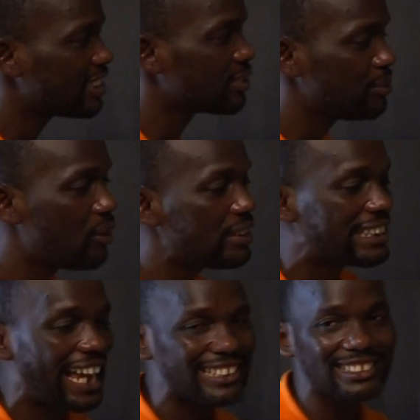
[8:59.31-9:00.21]
small
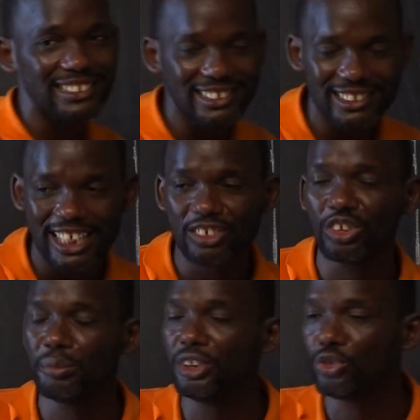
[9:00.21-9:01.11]
tasks that
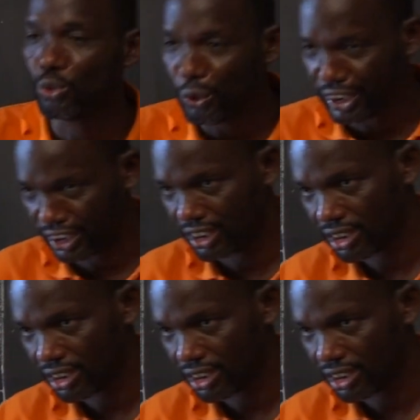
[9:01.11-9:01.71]
you'll be doing